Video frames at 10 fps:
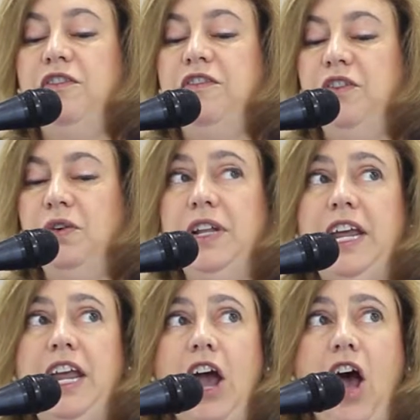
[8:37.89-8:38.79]

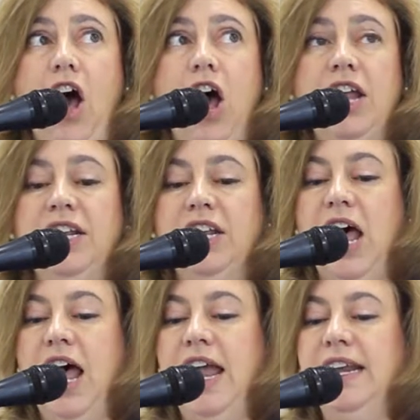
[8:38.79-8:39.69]
Fully
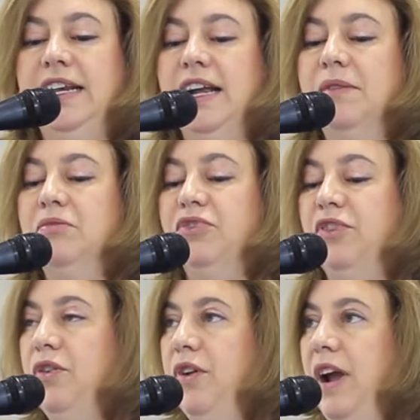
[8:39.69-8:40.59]
online
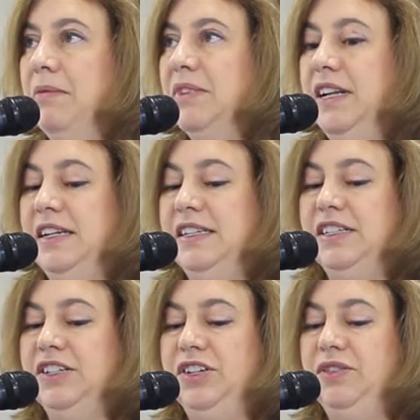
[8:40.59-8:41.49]
programs and
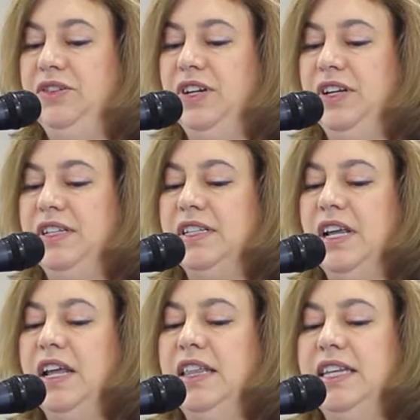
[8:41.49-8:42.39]
institutions.
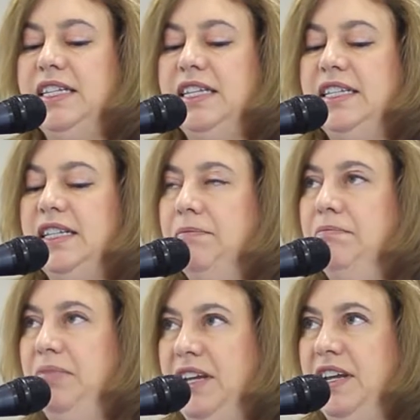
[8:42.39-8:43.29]
This is the
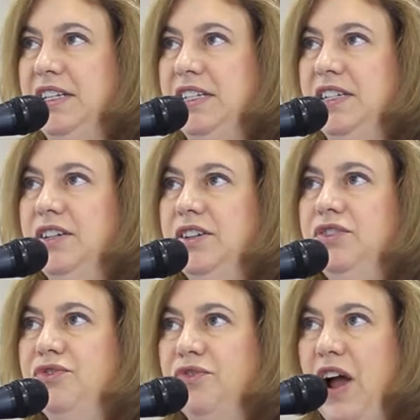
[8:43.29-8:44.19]
biggest
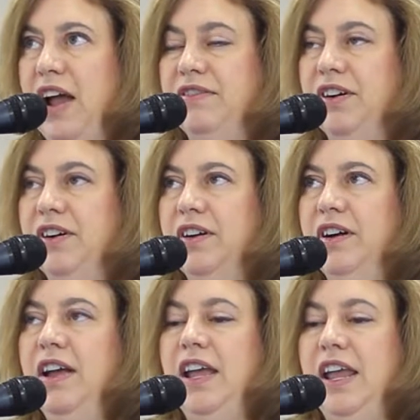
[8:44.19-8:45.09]
driver
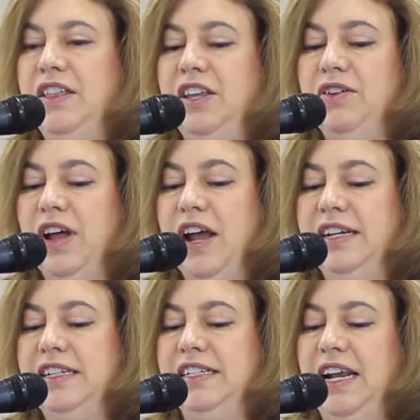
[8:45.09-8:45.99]
in the
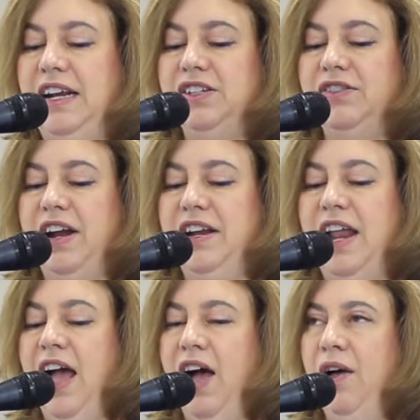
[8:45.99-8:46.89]
United States right
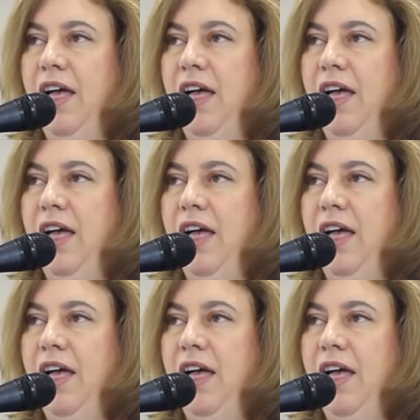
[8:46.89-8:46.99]
now.